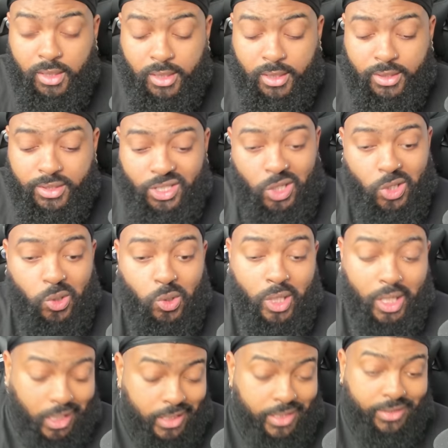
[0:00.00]
So,
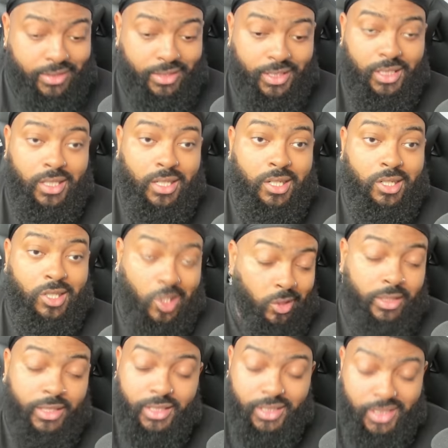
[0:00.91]
honestly,
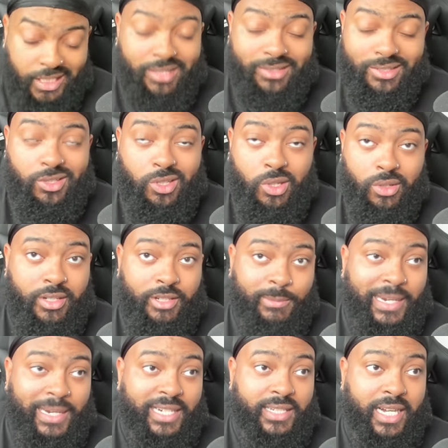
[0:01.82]
Cody needs to go to
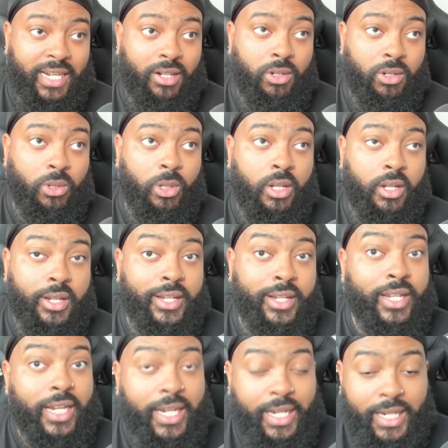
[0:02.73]
SmackDown
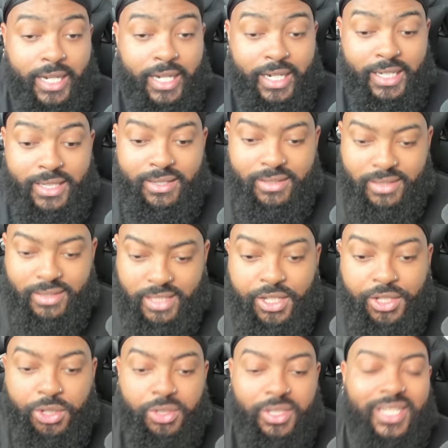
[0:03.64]
and
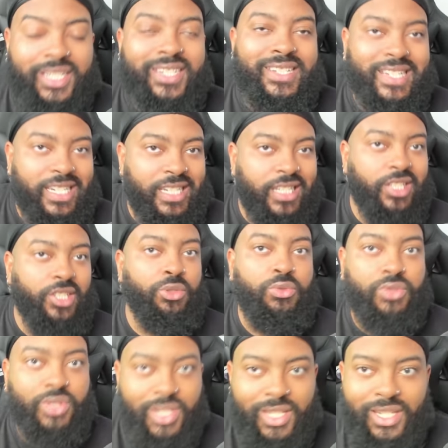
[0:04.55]
still
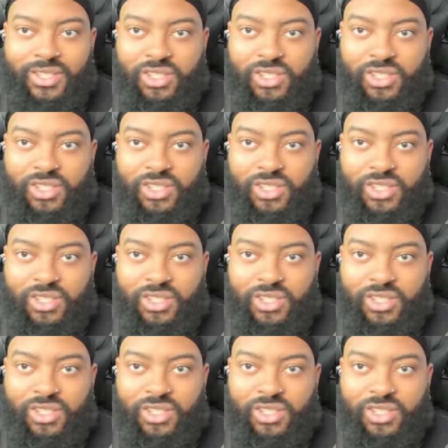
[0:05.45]
continue this